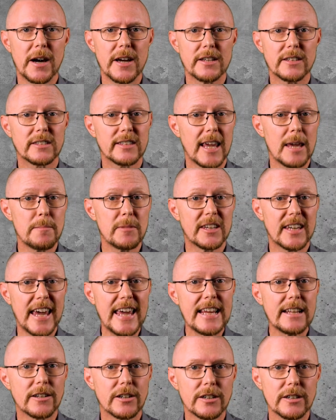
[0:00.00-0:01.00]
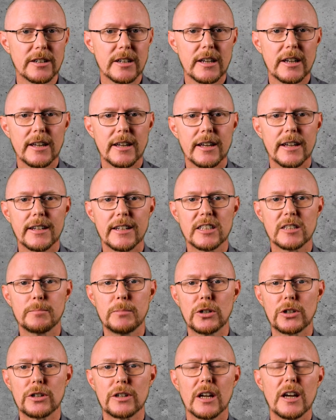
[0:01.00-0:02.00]
by Sam Kainer in his
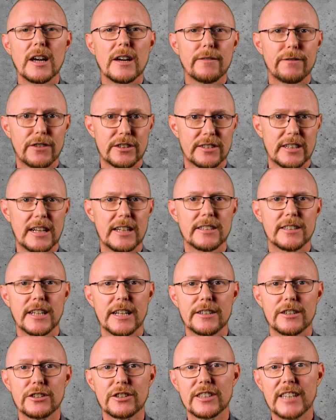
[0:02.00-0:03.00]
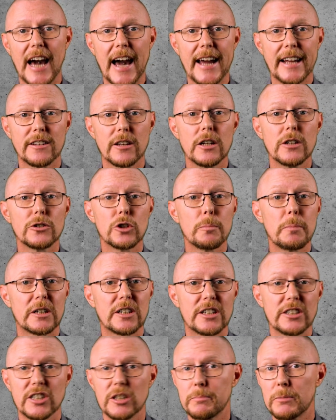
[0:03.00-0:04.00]
book Facilitator's Guide to
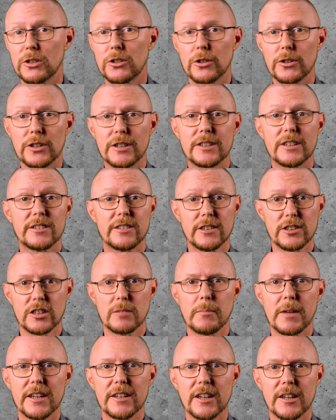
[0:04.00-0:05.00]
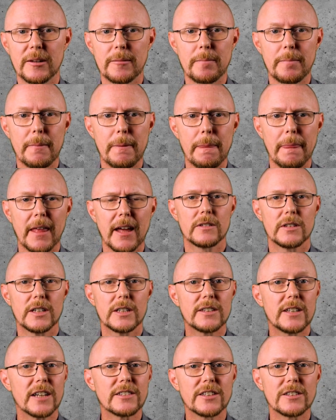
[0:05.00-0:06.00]
Participatory Decision Making.
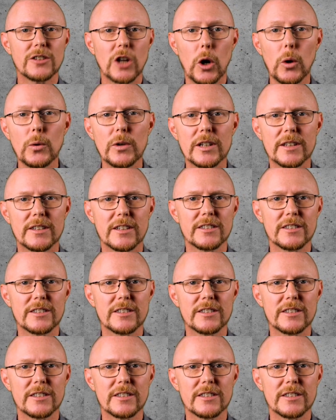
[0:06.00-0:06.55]
It doesn't only